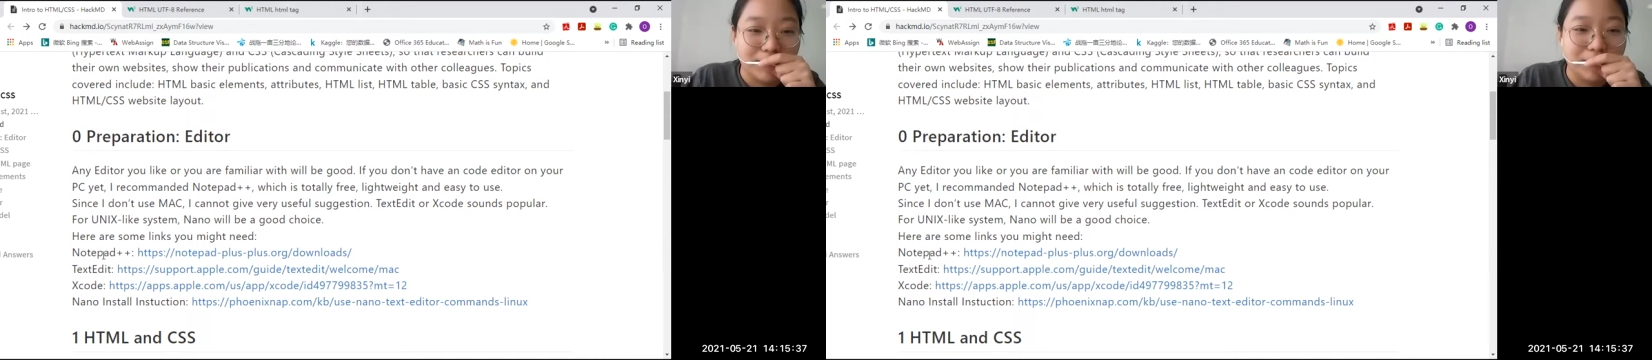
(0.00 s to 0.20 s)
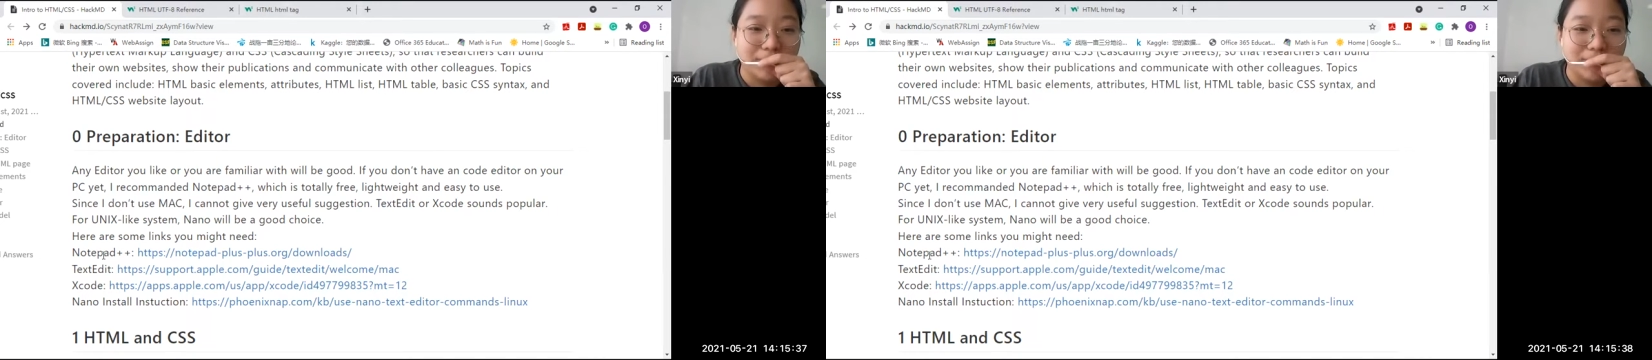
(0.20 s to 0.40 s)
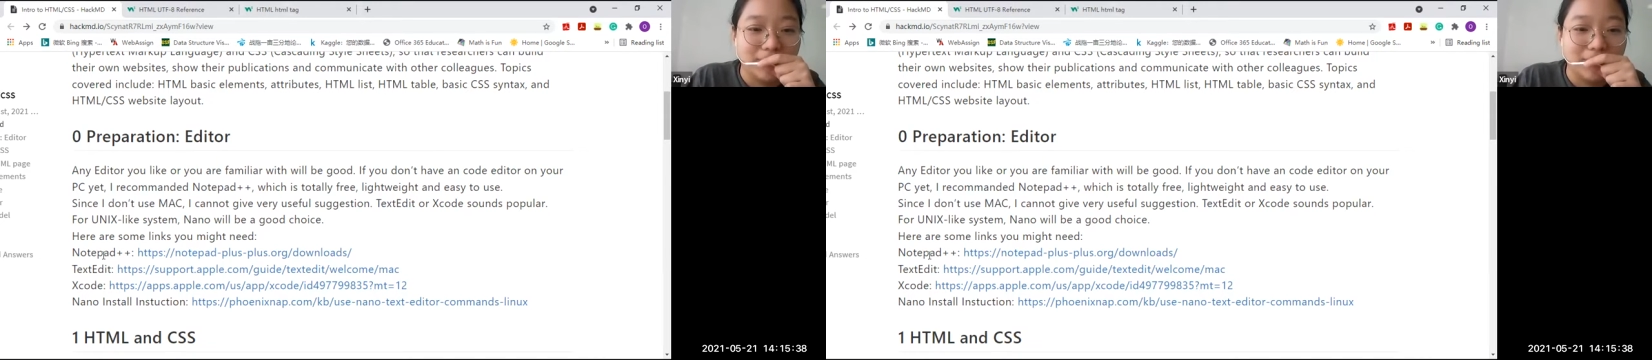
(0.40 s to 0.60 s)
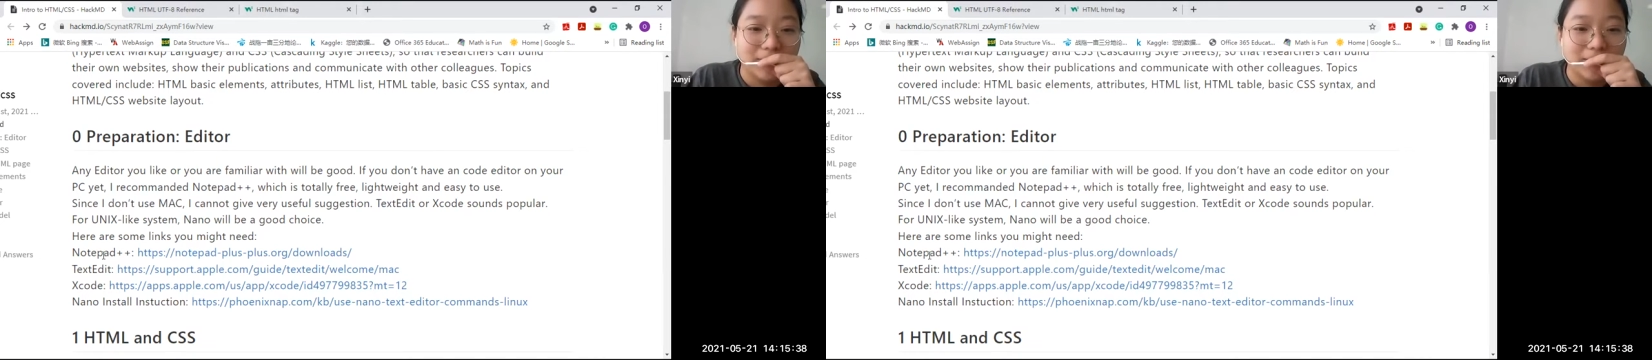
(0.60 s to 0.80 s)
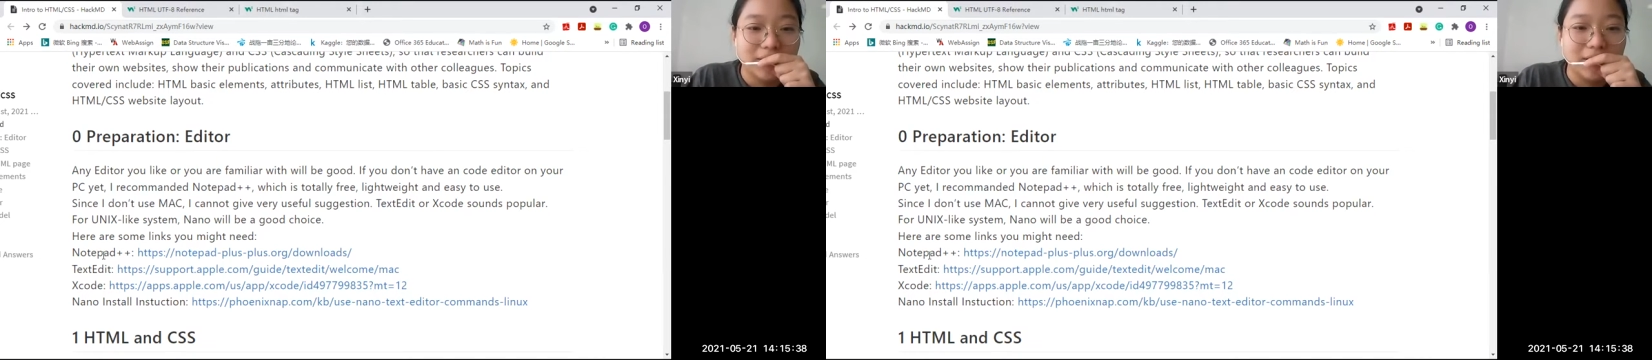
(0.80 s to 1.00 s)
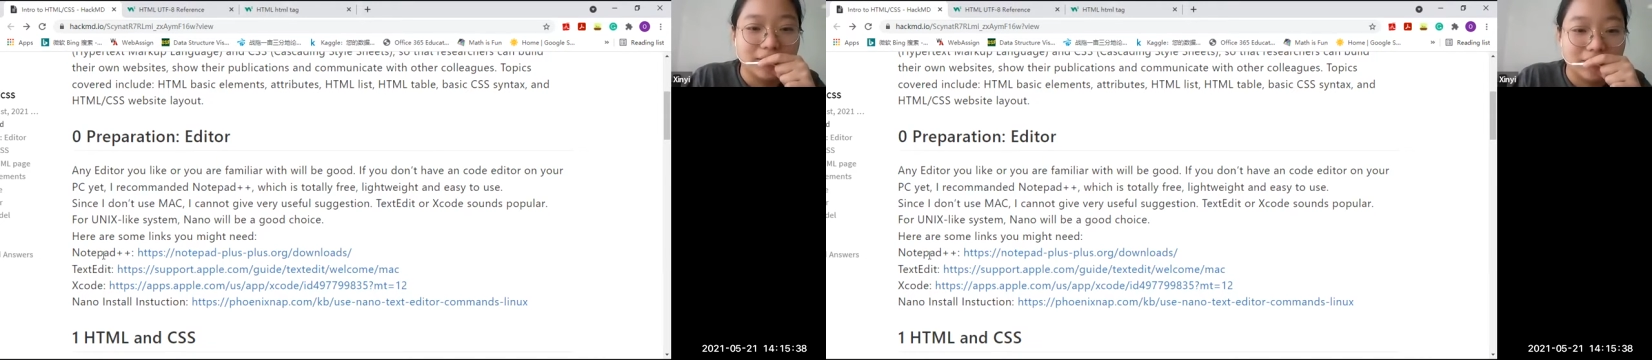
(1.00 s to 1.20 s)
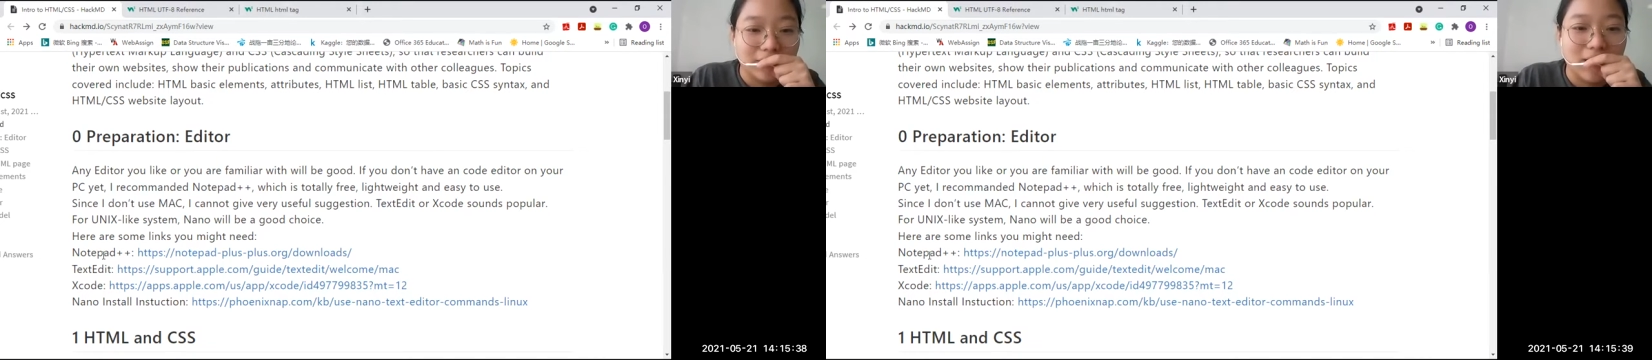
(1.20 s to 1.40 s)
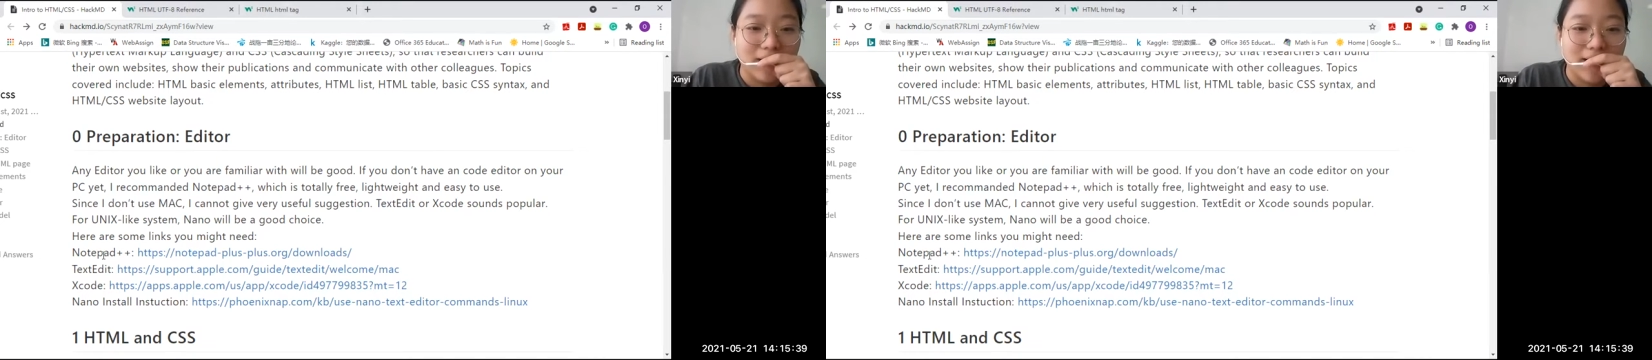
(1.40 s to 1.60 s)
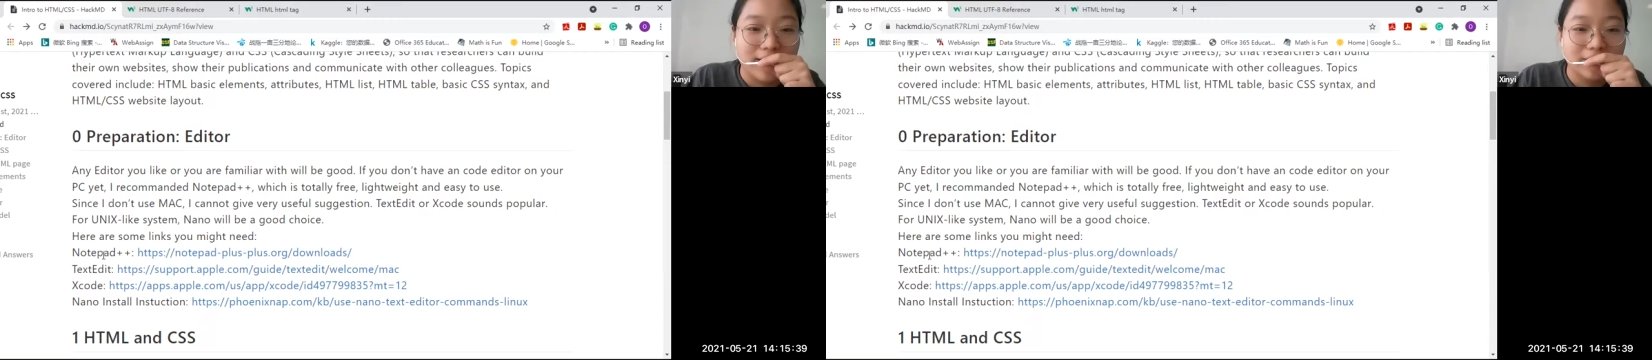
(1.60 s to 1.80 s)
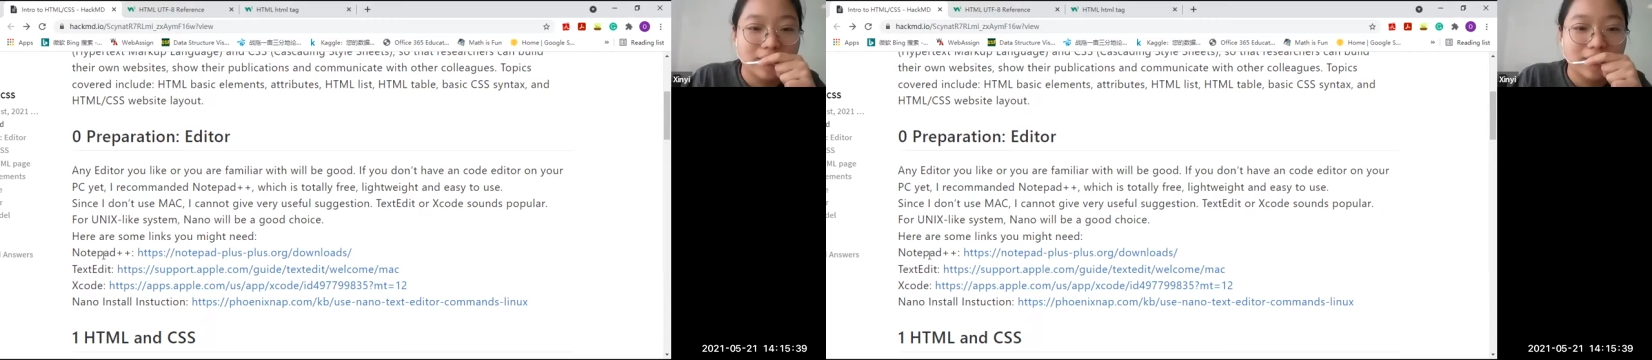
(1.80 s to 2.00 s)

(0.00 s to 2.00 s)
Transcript: build your a solid